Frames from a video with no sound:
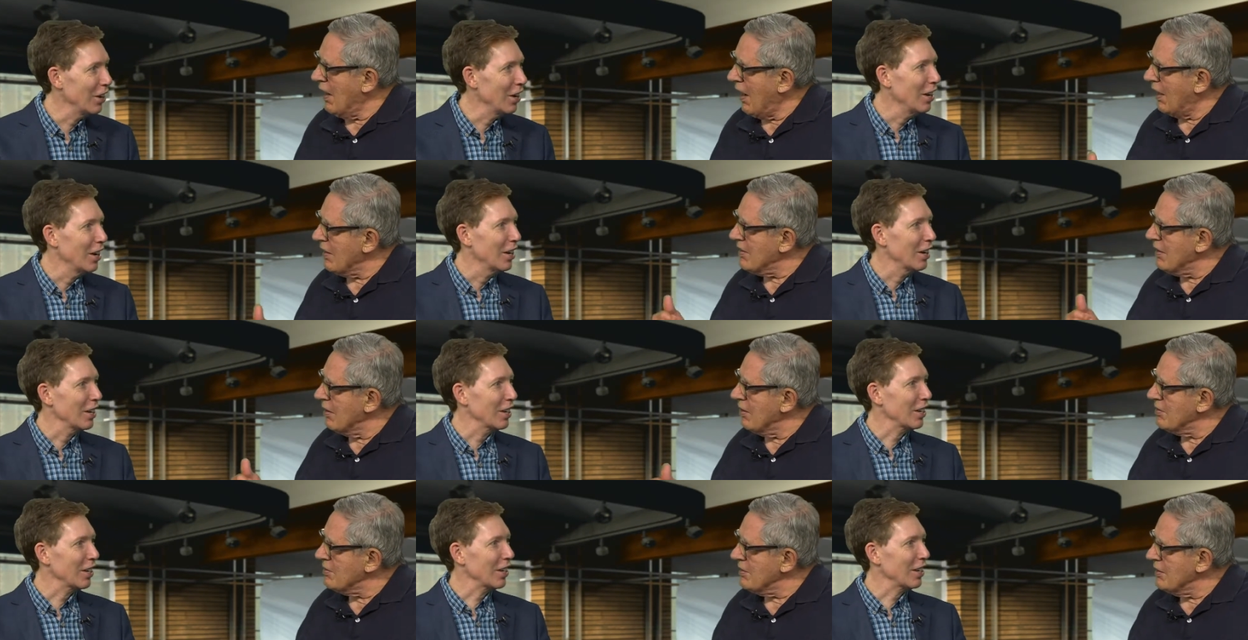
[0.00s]

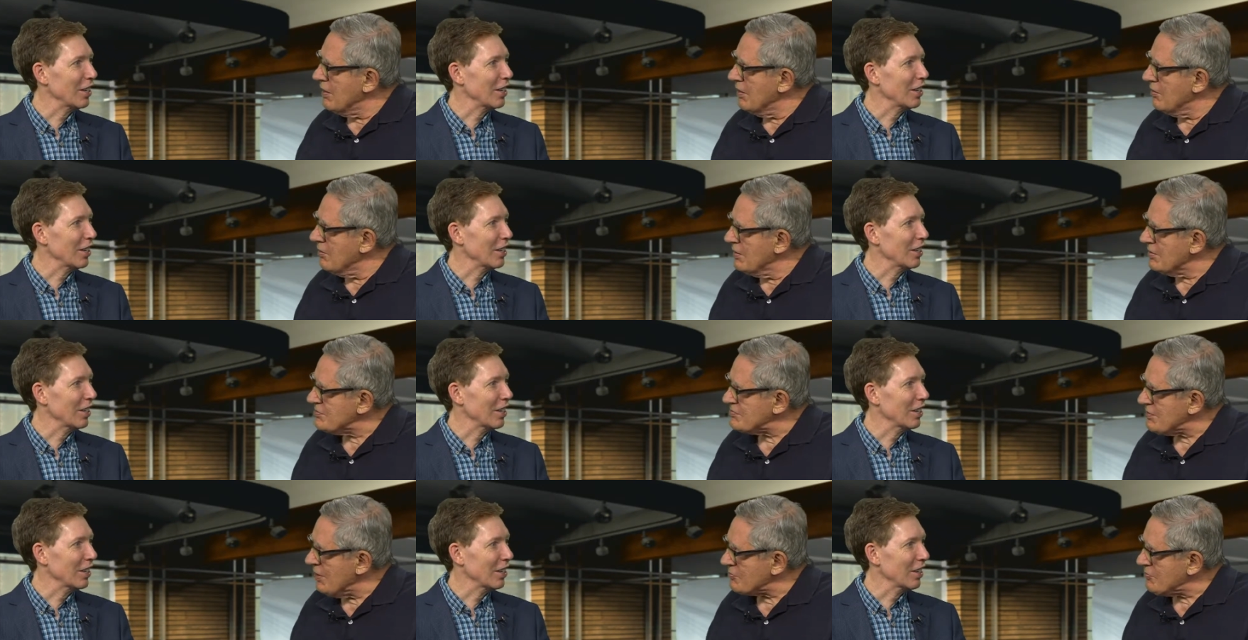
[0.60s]
Speaker 1: I hear
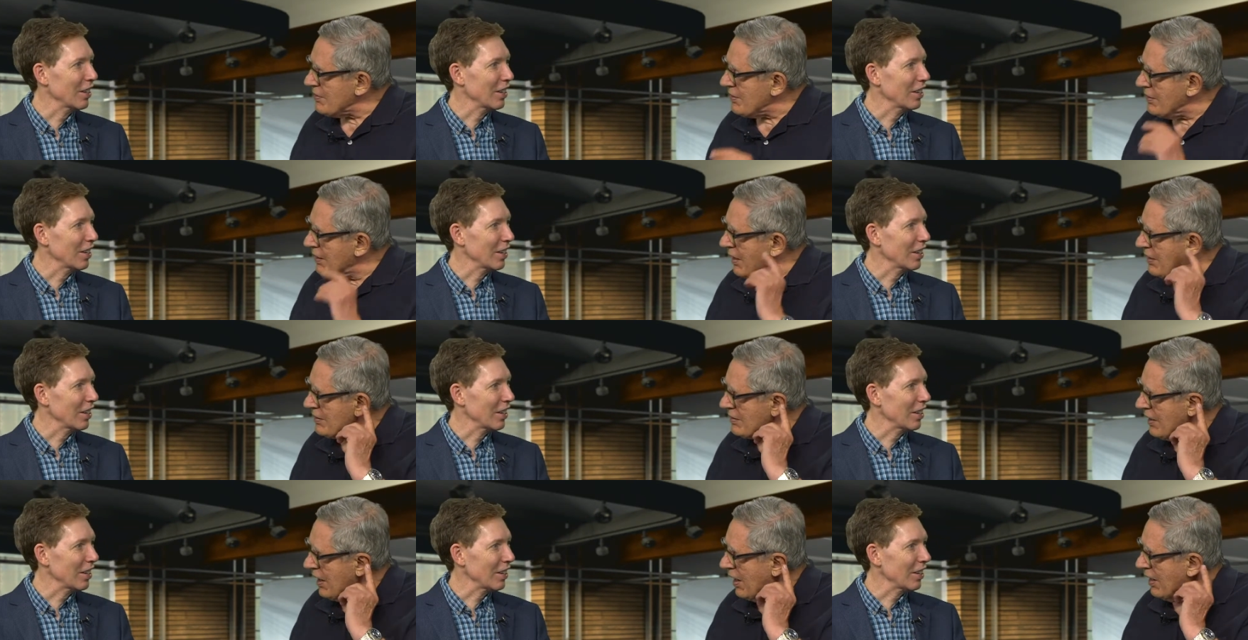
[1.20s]
it's something
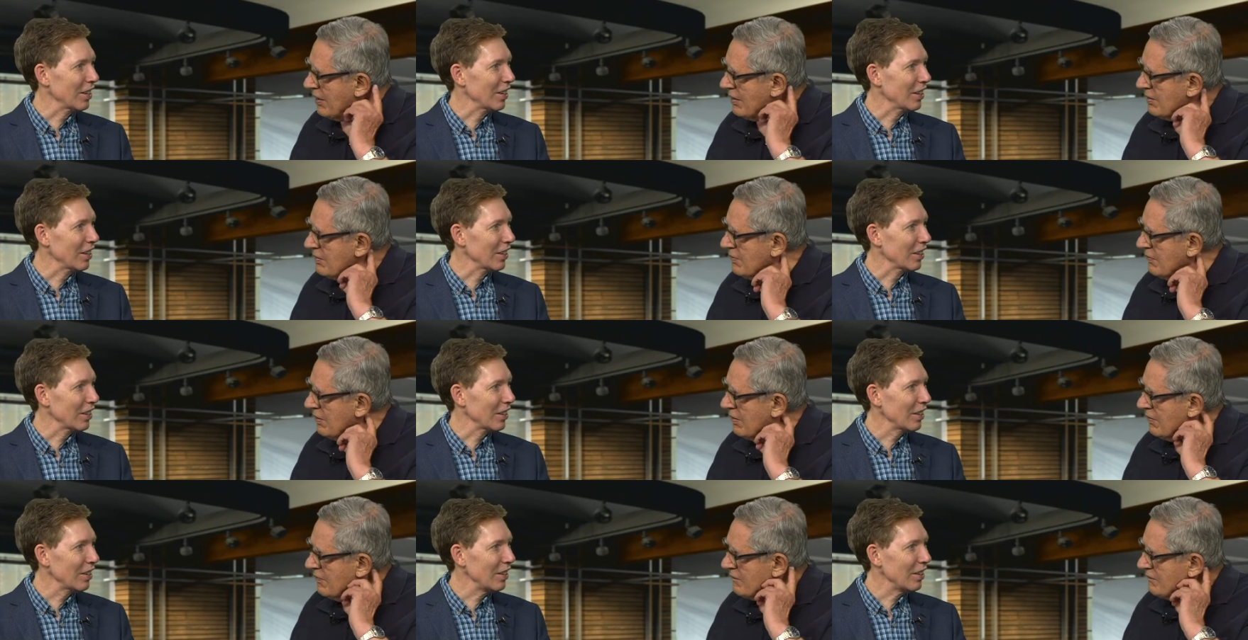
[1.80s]
like
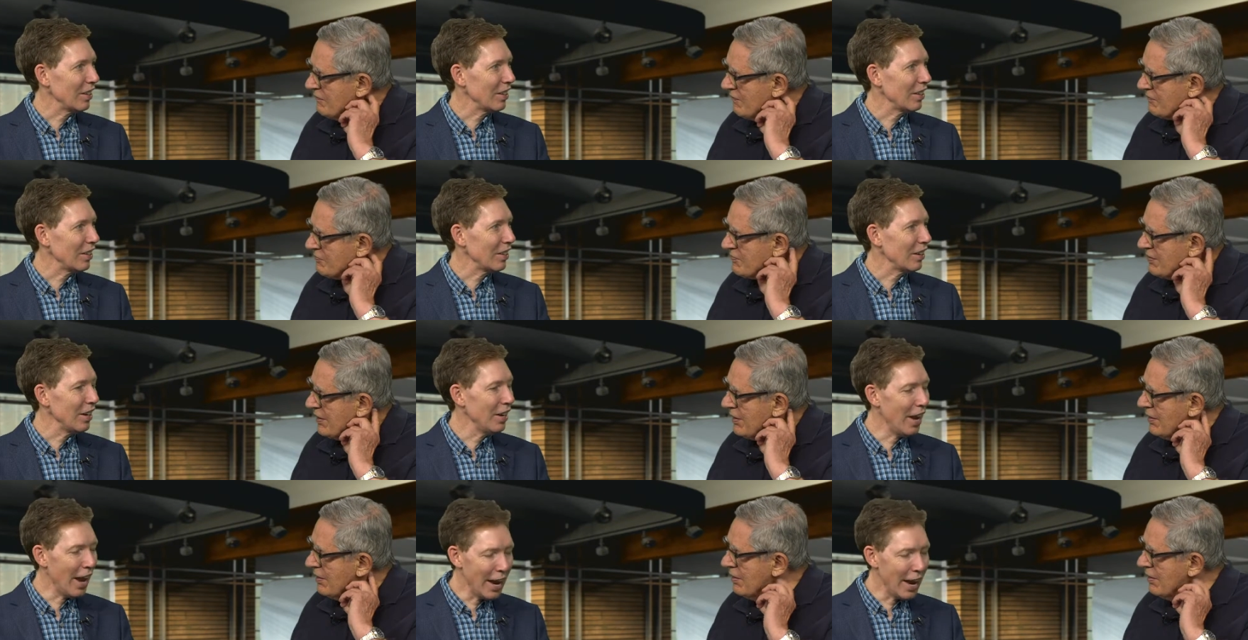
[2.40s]
950?